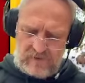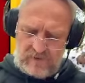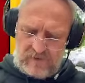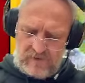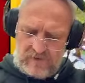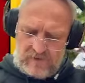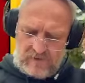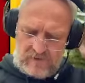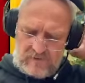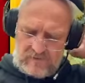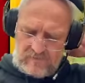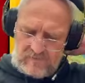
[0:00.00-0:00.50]

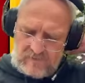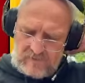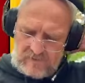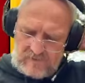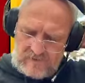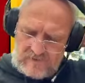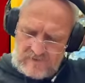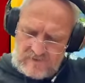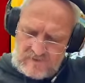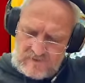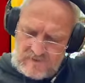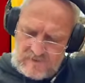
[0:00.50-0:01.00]
You've got the
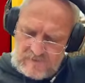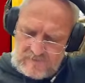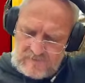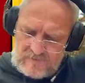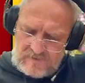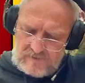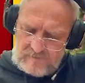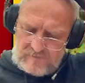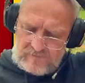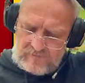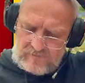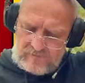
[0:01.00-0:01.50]
Stepped
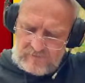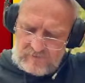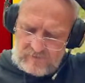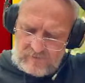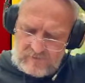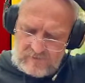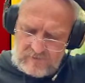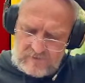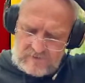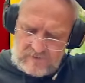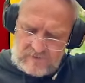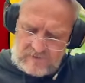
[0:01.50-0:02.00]

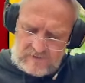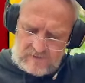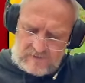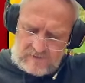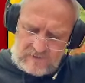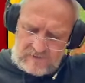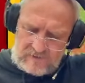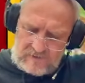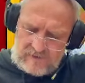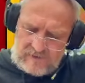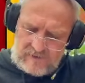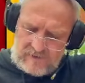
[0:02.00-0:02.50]
Approach down
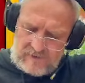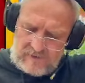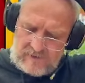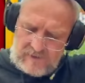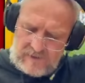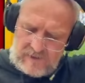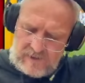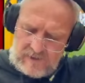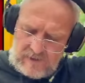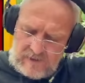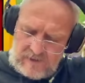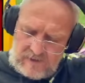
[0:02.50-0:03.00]
there.
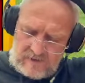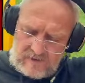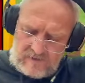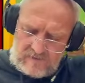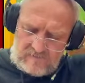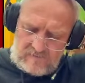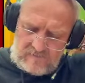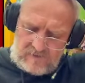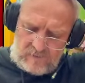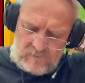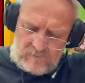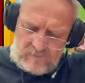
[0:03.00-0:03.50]
Ah, you've
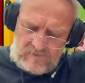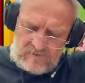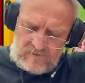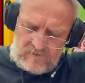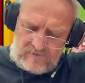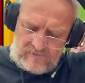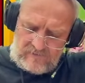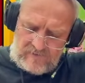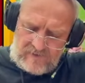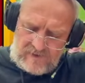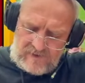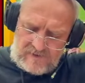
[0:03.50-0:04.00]
gone with your
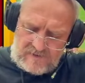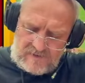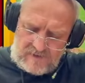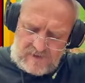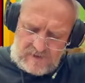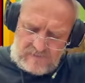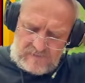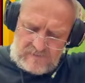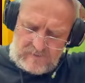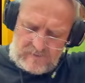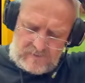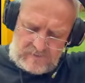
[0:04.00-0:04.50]

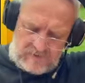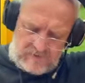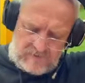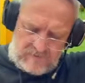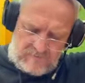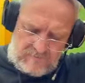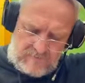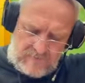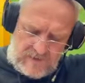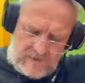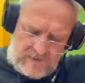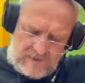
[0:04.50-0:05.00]
Valentine. You put the
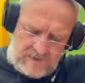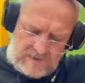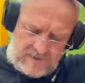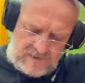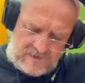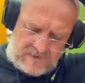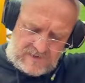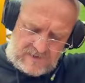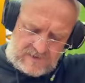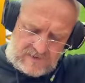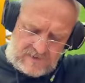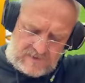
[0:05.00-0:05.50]
maze
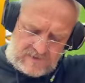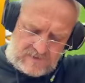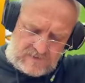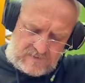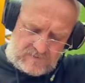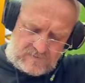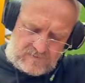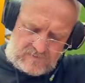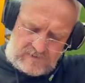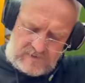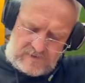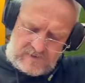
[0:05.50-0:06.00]
in as
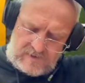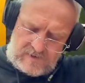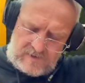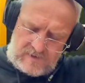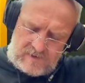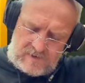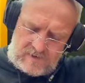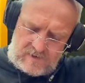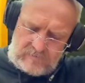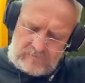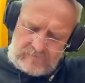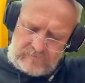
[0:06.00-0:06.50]

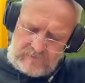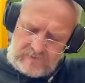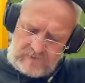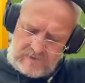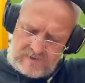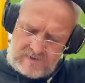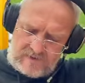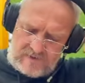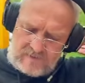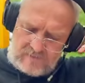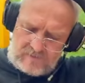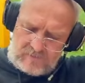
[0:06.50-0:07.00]
well.
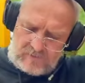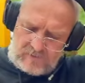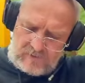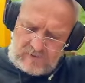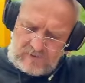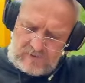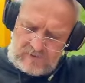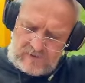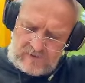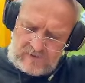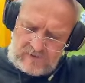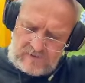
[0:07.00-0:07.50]
That's a point.
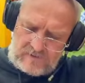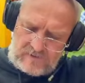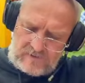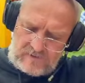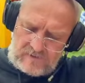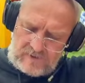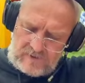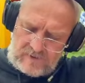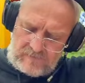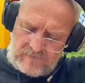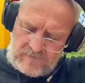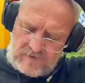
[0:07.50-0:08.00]
I could do
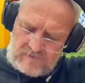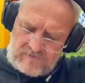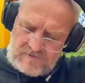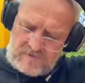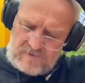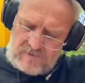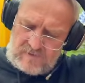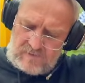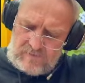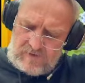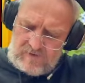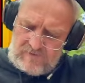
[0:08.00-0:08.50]
that. I've still
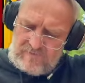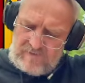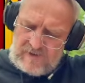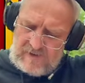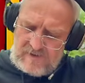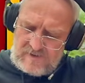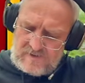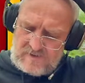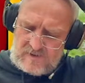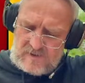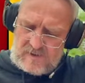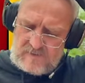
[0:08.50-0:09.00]
got my
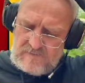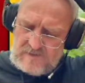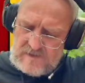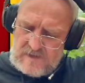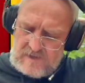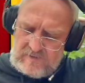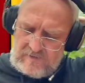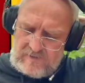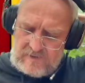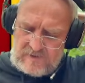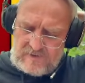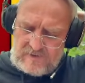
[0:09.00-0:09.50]
Valentine's
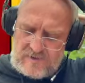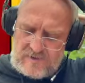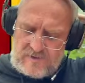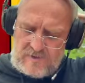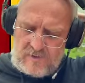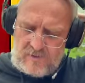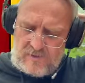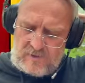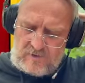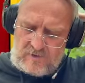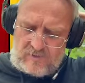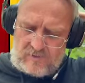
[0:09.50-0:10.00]
area to
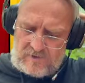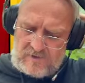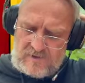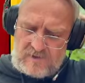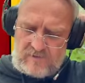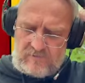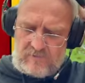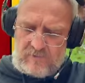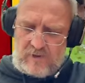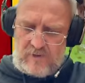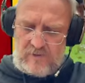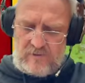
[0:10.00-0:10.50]
across the
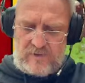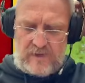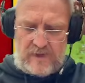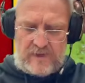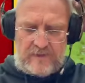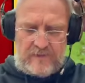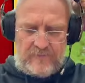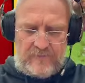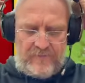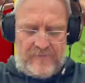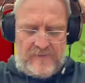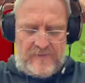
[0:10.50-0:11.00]
road yet.
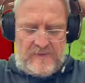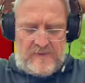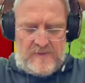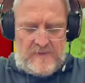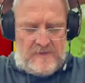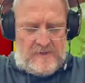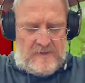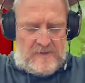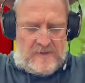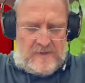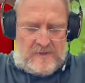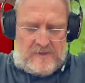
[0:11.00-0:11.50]

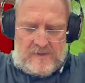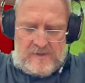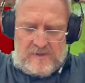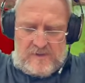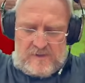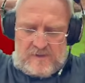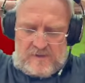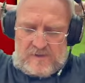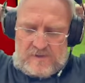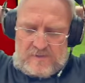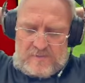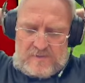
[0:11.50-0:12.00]

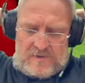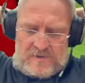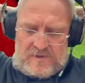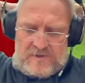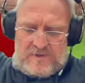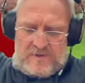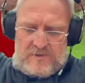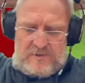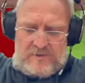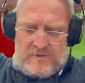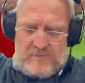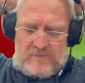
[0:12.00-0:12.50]
I'm just
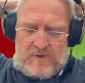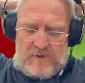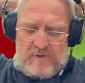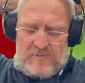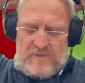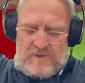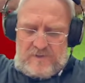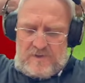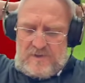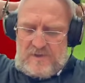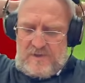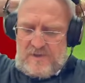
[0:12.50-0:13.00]
doing my
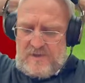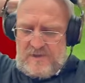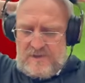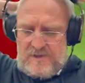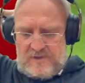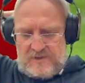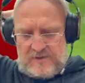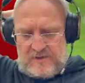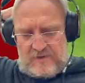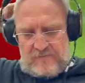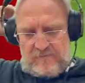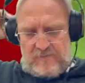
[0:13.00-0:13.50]
machines
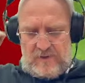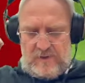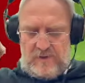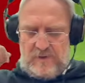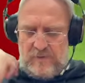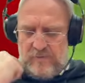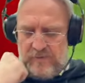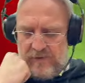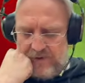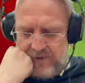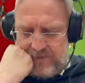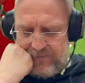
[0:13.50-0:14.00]
at the
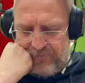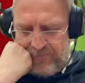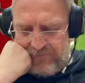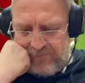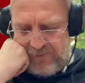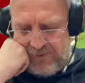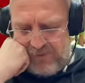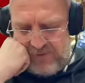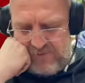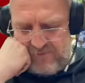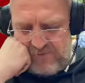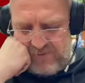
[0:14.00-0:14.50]
moment.
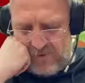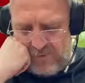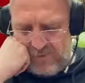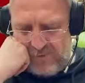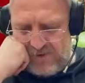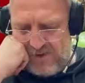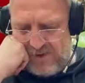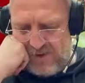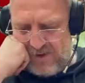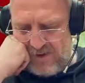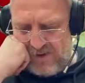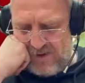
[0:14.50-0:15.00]
But you've gone with
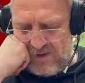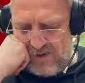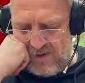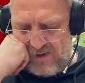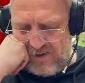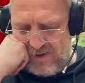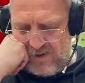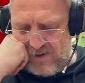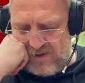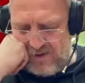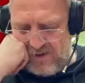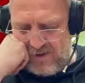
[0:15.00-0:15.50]
the
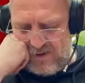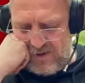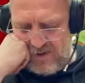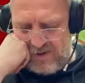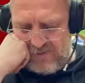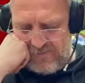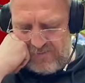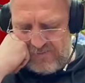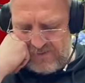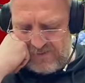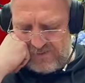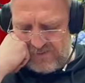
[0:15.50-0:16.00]
love
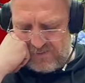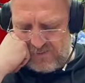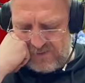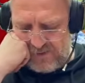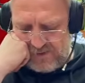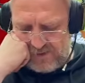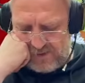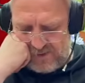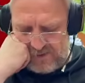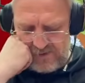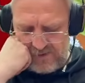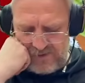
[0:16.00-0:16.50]
as
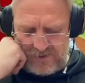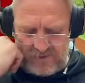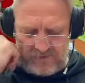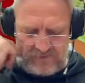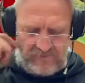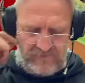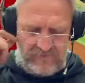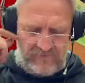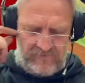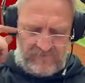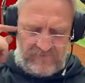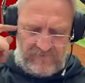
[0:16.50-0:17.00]
well. So
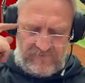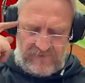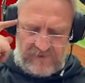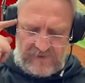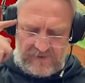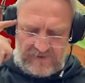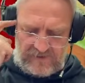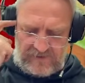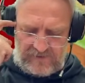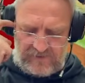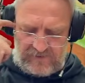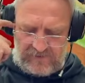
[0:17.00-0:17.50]

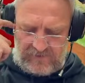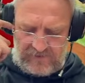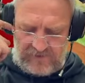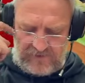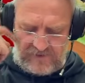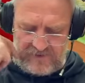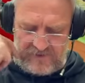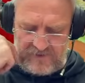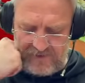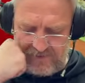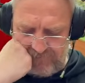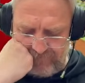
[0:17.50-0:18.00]
very
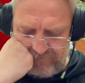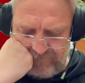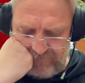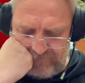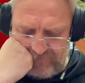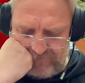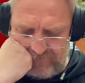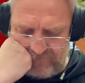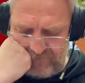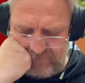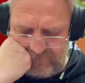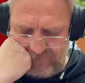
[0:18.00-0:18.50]
nice.
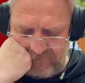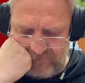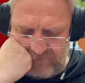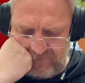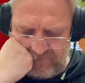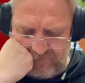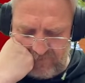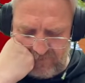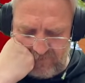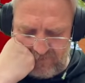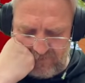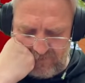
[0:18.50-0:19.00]

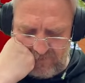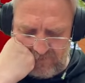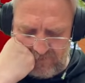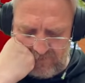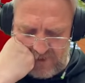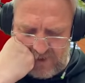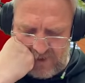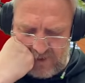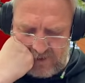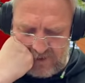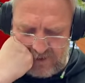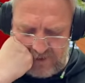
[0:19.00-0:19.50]

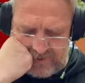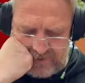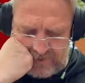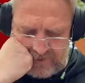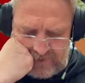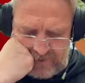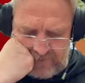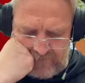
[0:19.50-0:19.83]
I like that.